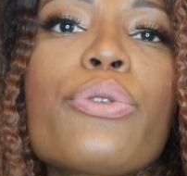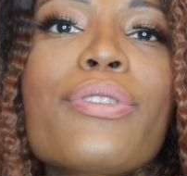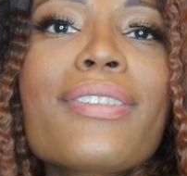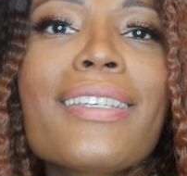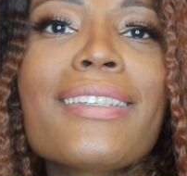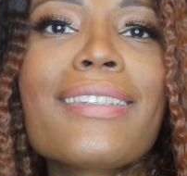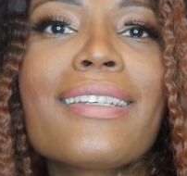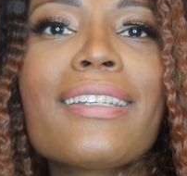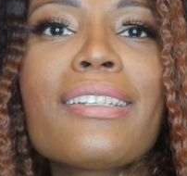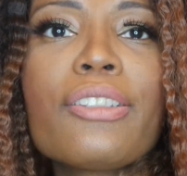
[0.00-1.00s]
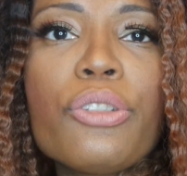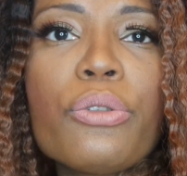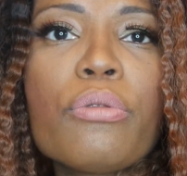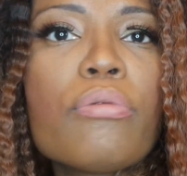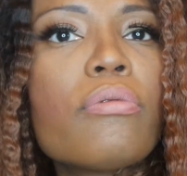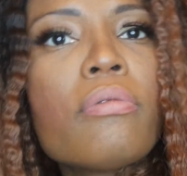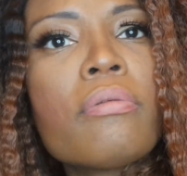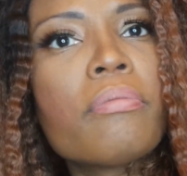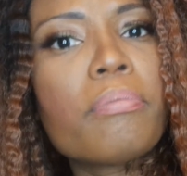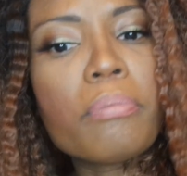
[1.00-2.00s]
New season, new
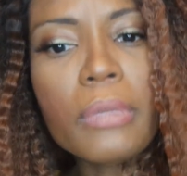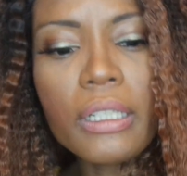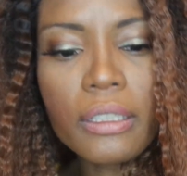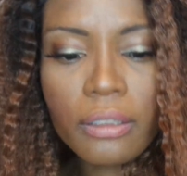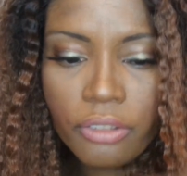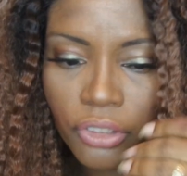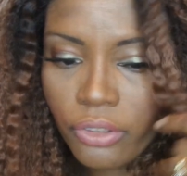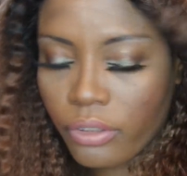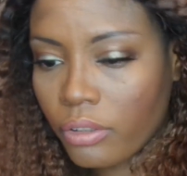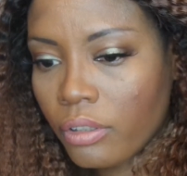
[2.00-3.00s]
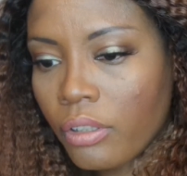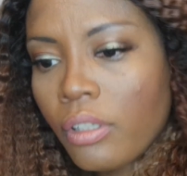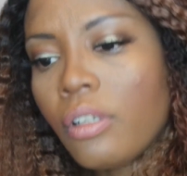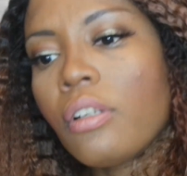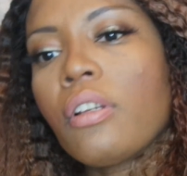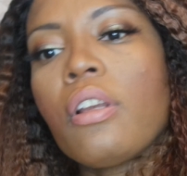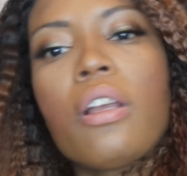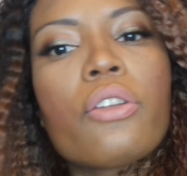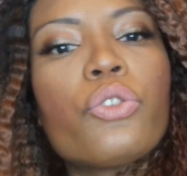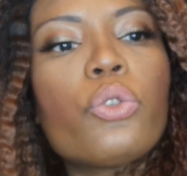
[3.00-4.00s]
month, just
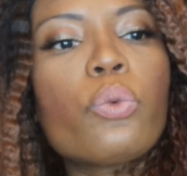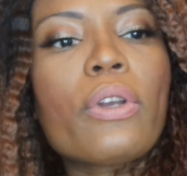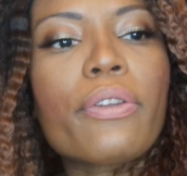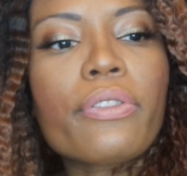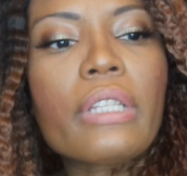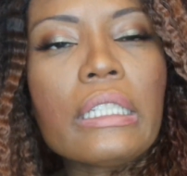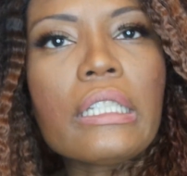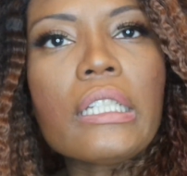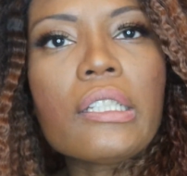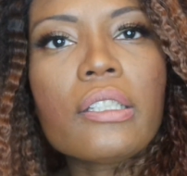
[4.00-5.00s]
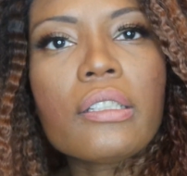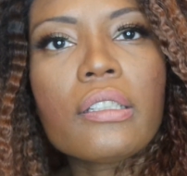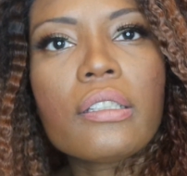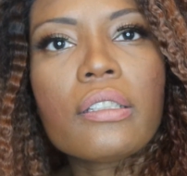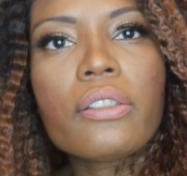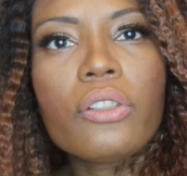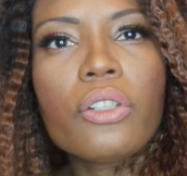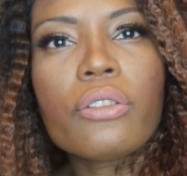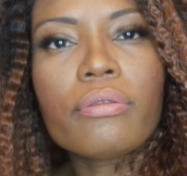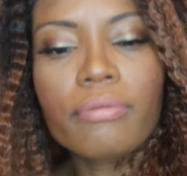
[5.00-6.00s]
a new way of thinking, you
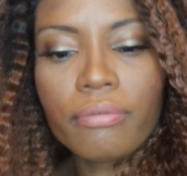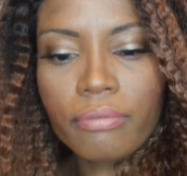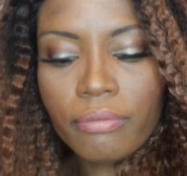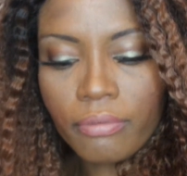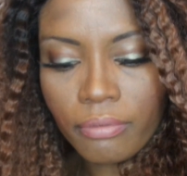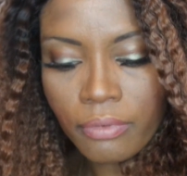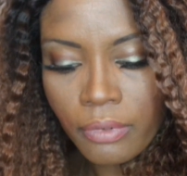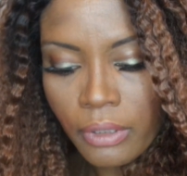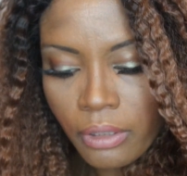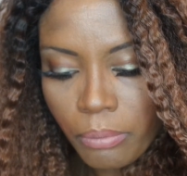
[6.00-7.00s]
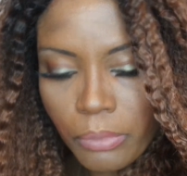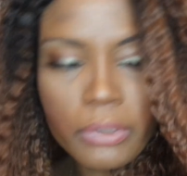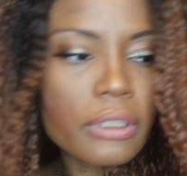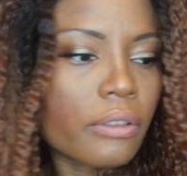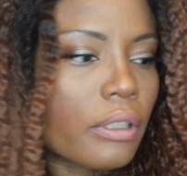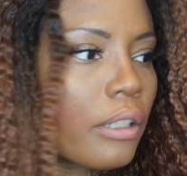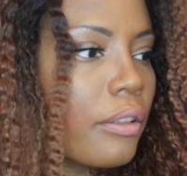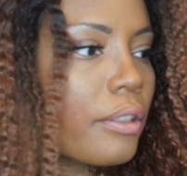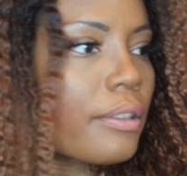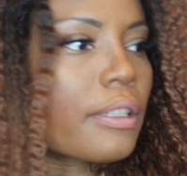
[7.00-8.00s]
know. Mental
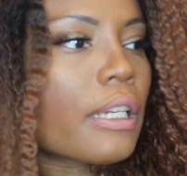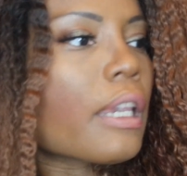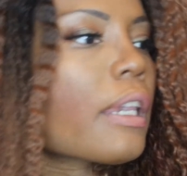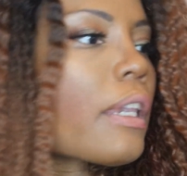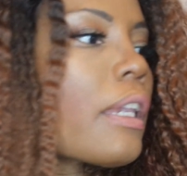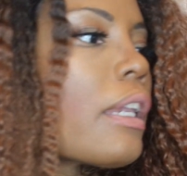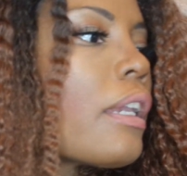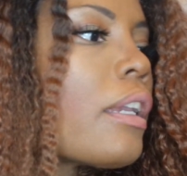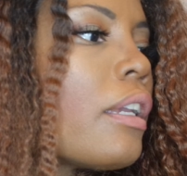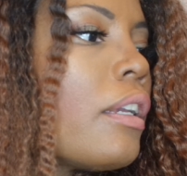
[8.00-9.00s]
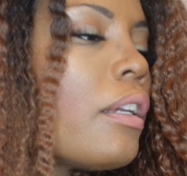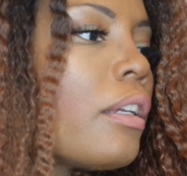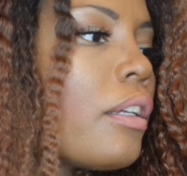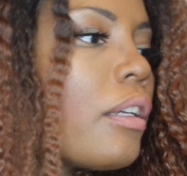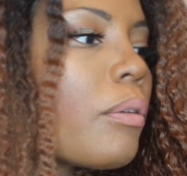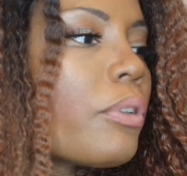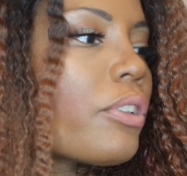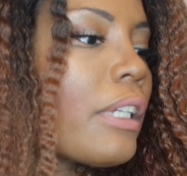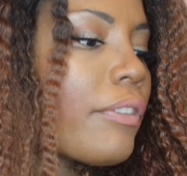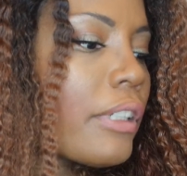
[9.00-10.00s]
health is the key. You
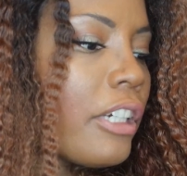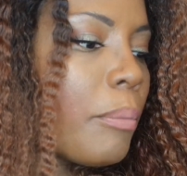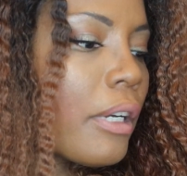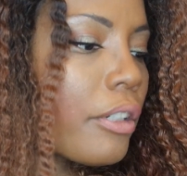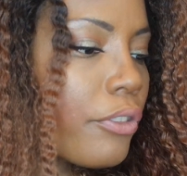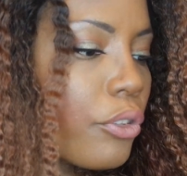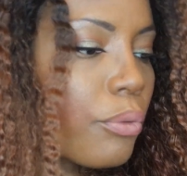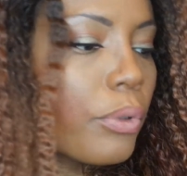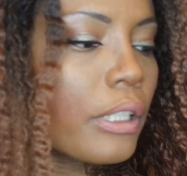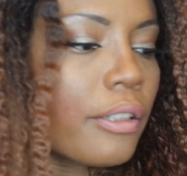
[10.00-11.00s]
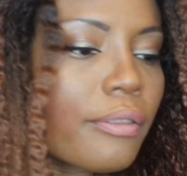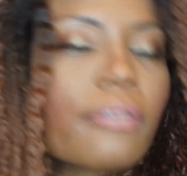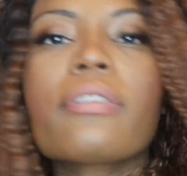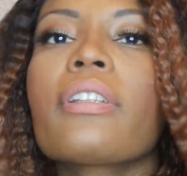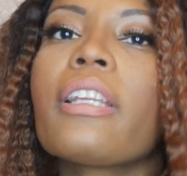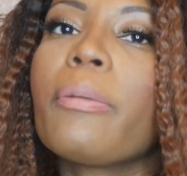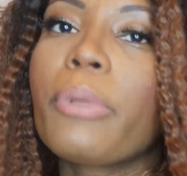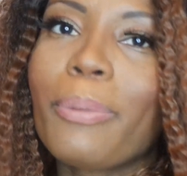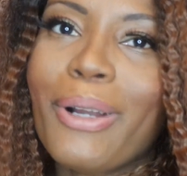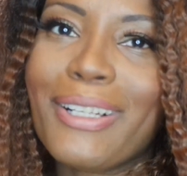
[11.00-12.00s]
just have to come out of this rut
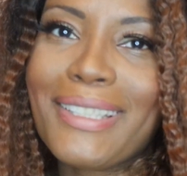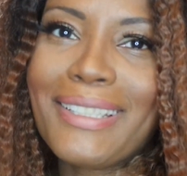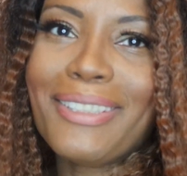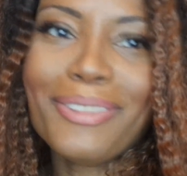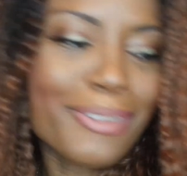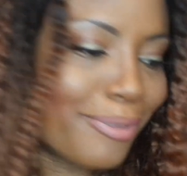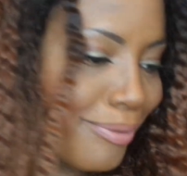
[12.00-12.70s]
and be positive,